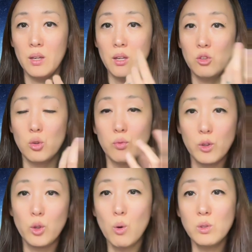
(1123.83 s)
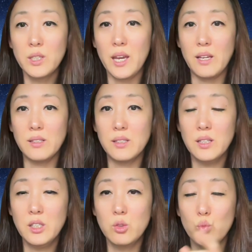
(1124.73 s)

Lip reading: So for those cases,